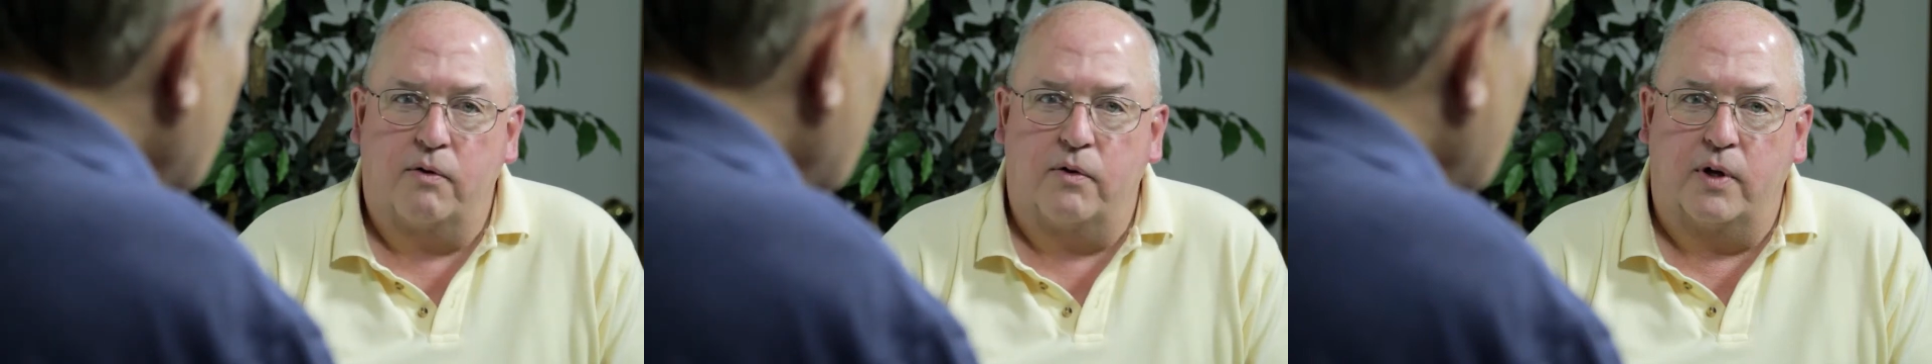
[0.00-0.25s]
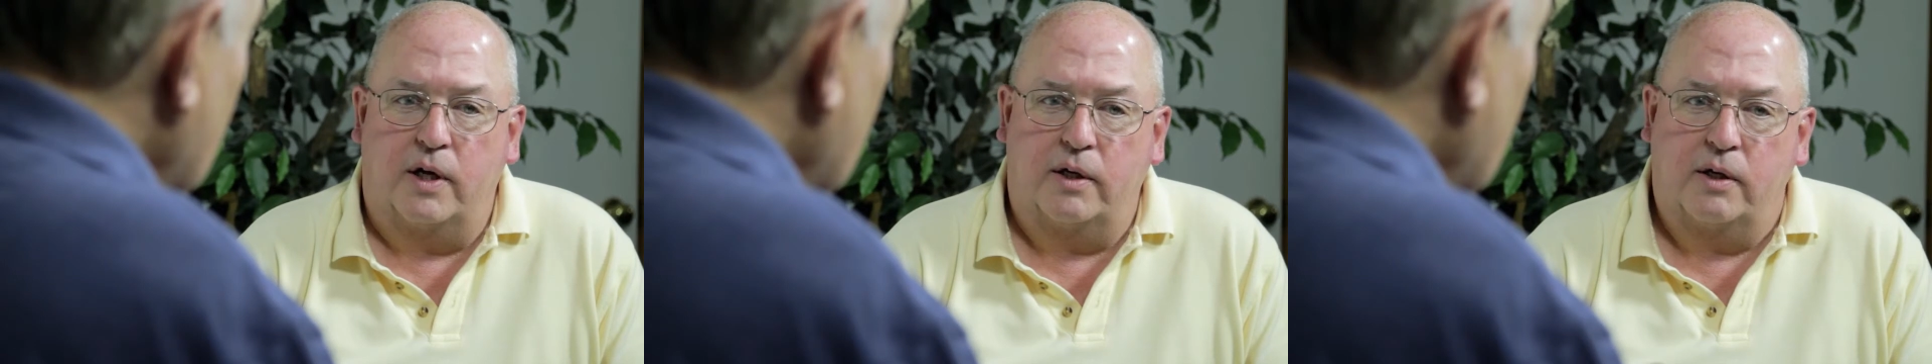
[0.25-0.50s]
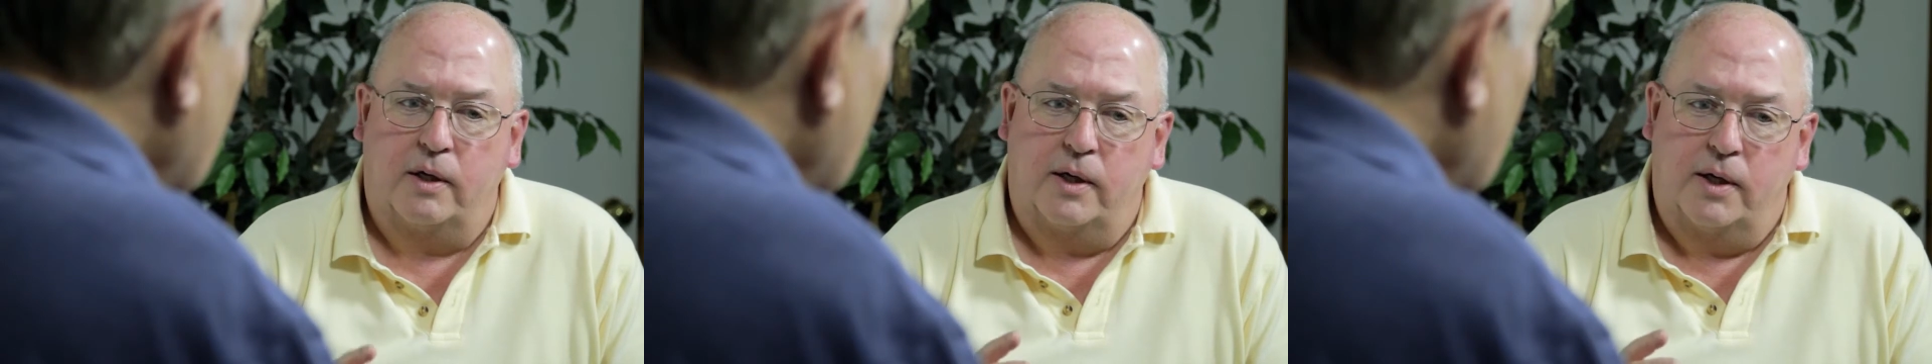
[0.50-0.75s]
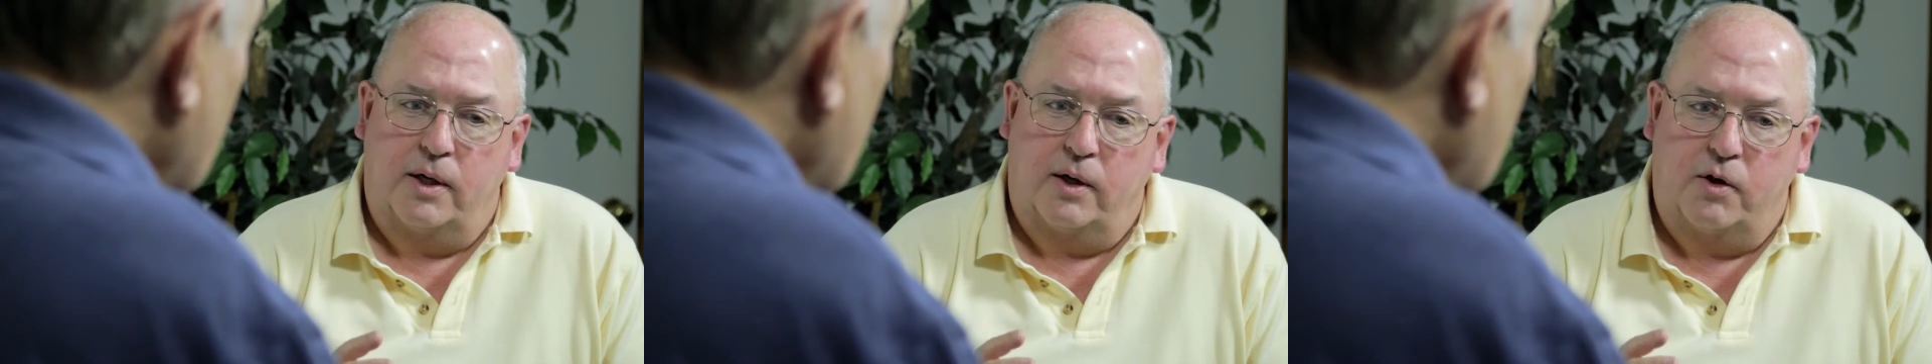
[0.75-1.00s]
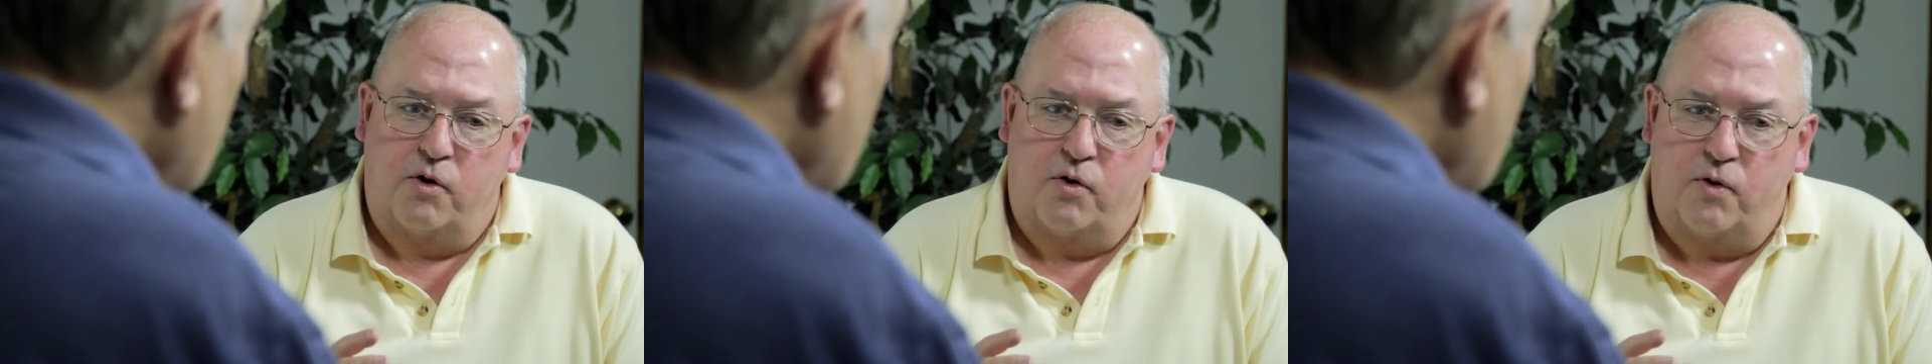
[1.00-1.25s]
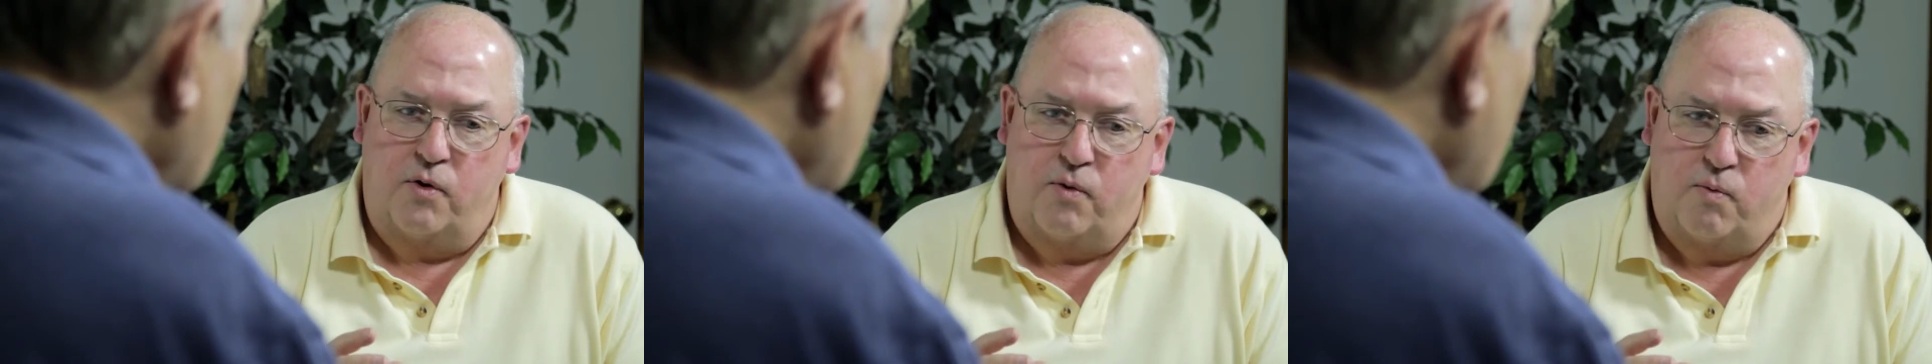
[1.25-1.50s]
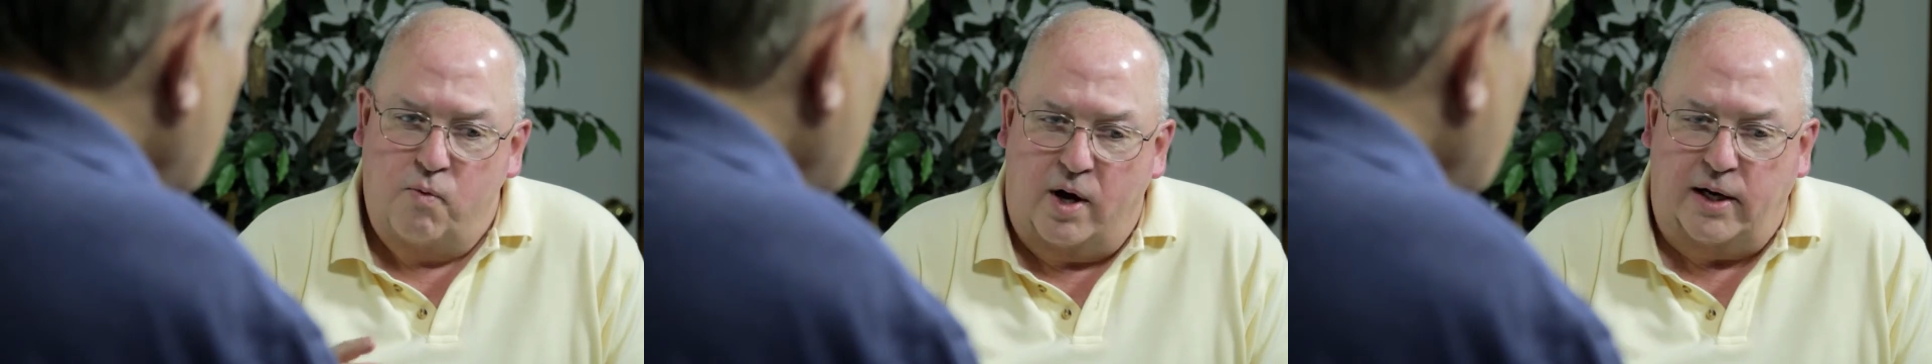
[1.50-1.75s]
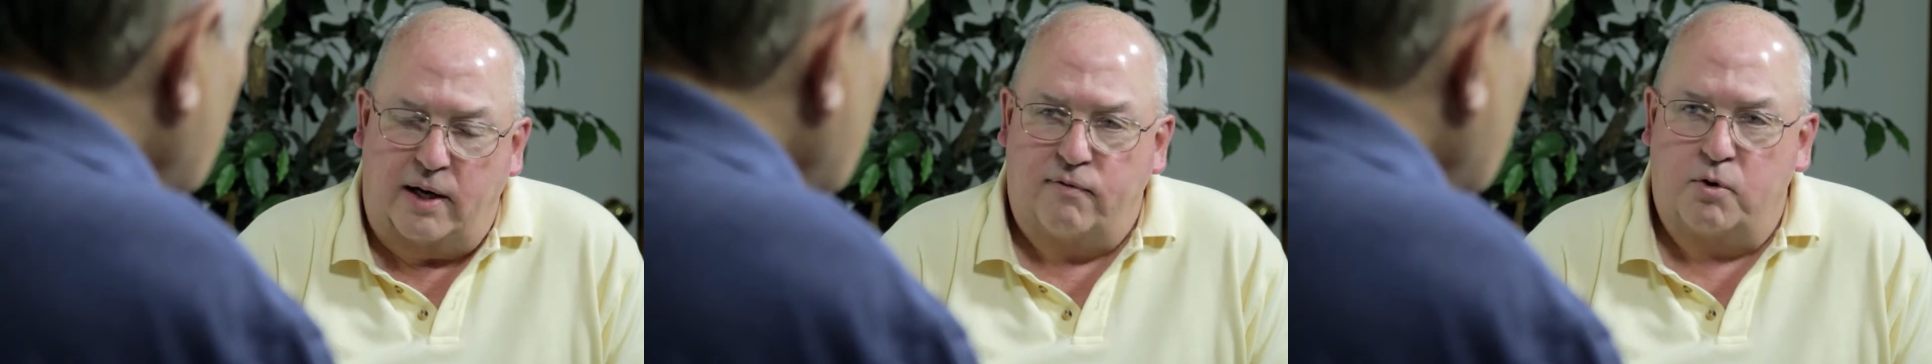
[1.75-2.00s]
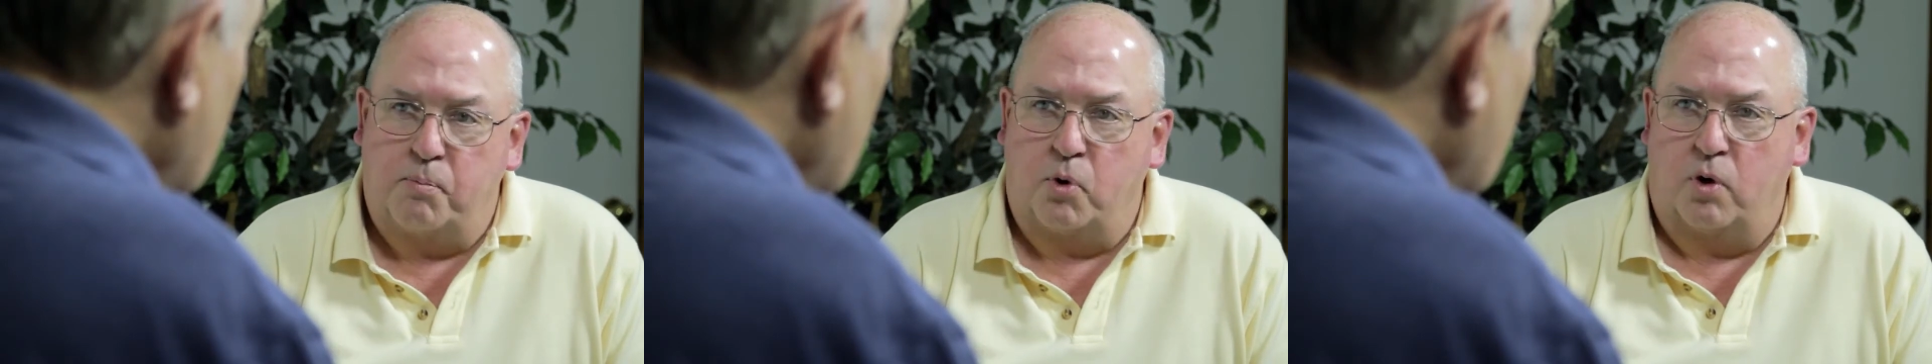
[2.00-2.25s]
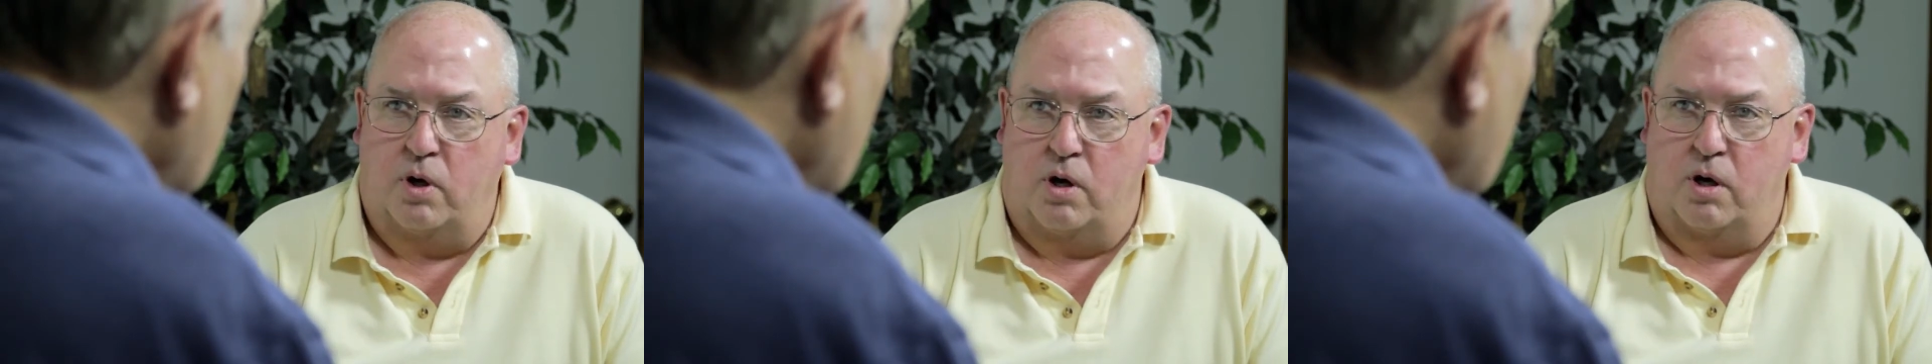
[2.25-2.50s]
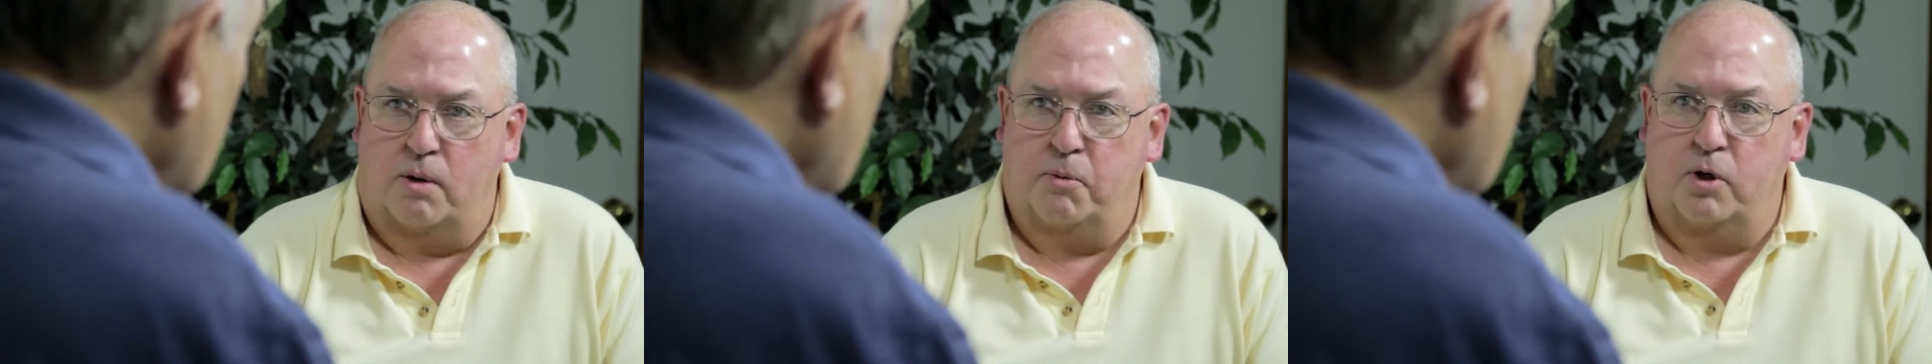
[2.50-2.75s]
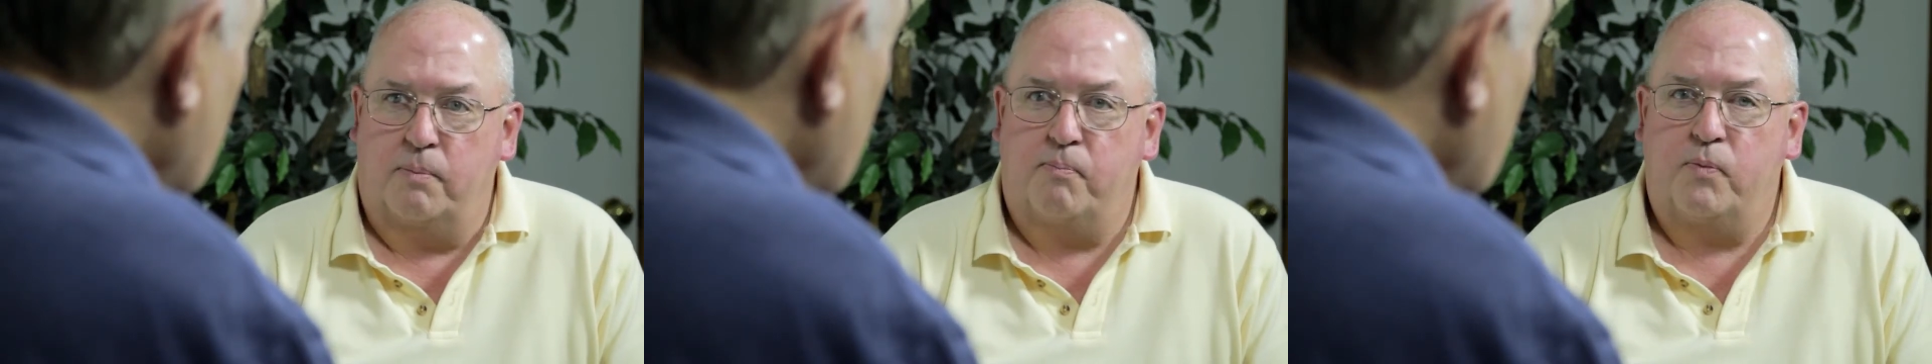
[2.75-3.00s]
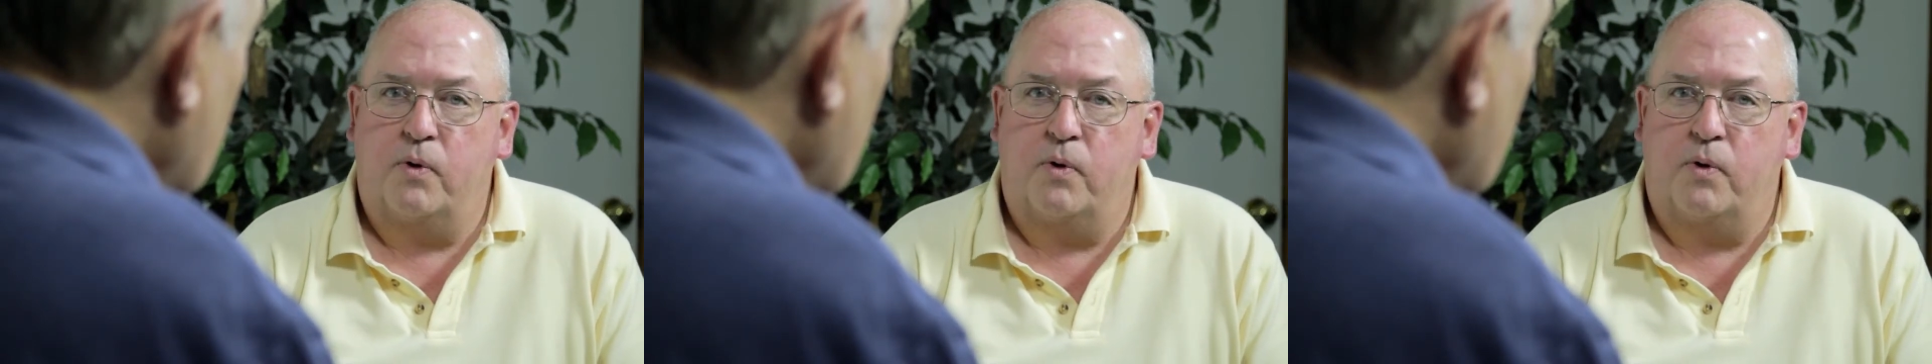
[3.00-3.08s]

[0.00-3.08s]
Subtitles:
that right after Pearl Harbor,